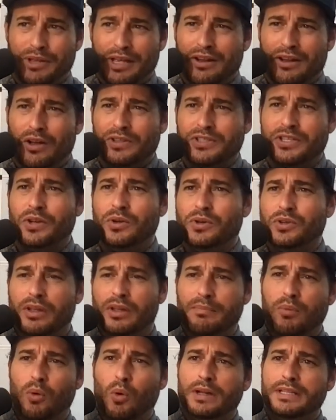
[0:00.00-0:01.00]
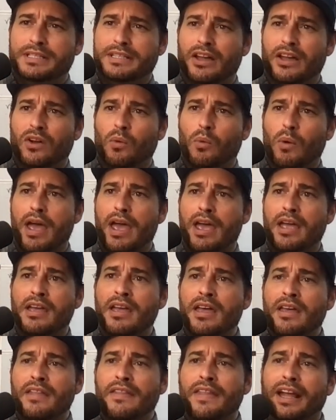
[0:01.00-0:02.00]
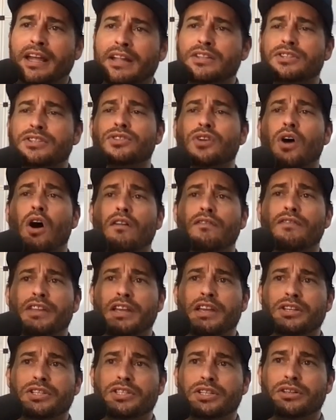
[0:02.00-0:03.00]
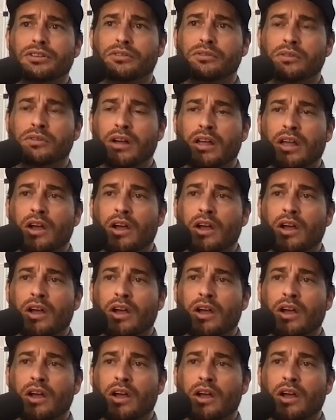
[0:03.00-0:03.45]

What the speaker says: and also usually points out a way that can solve the issue,